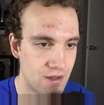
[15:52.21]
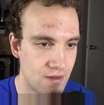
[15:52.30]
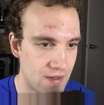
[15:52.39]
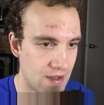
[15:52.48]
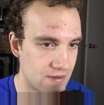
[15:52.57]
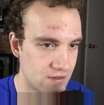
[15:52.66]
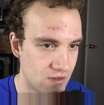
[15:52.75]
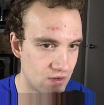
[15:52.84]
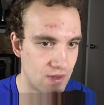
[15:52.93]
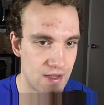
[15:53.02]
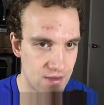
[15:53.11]

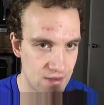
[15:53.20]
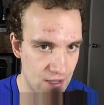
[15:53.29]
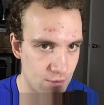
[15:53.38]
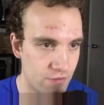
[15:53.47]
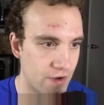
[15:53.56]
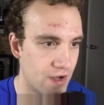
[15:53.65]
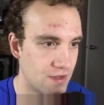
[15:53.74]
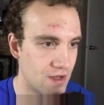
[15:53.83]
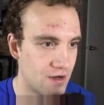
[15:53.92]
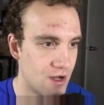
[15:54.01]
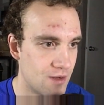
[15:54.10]
They provide
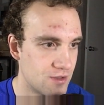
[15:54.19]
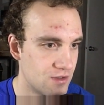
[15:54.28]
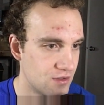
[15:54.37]
that option.